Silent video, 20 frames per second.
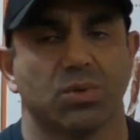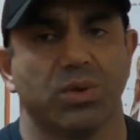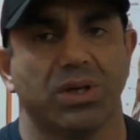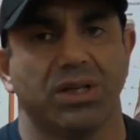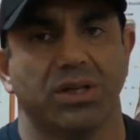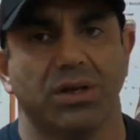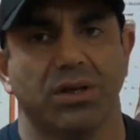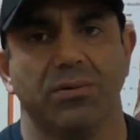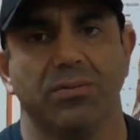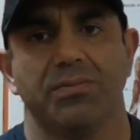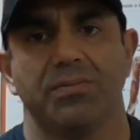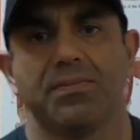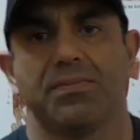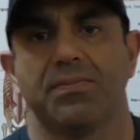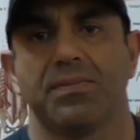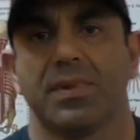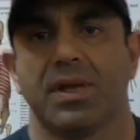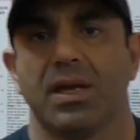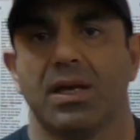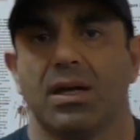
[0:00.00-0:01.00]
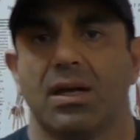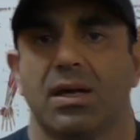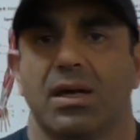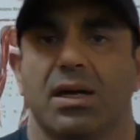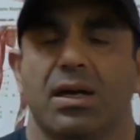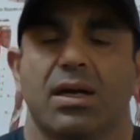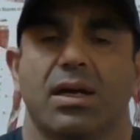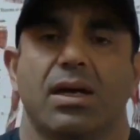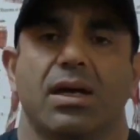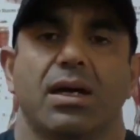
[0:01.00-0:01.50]
this video,
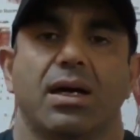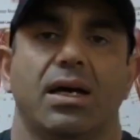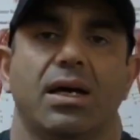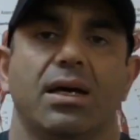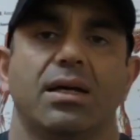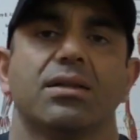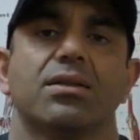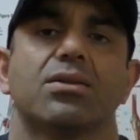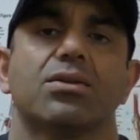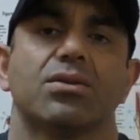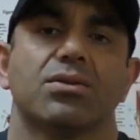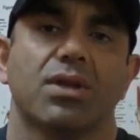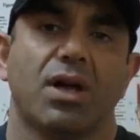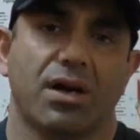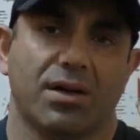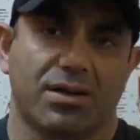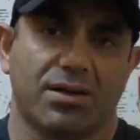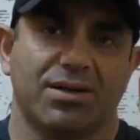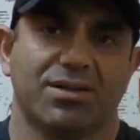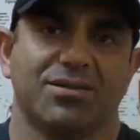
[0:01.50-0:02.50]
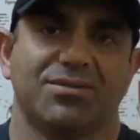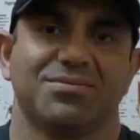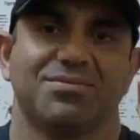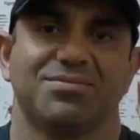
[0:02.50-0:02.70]
and good luck.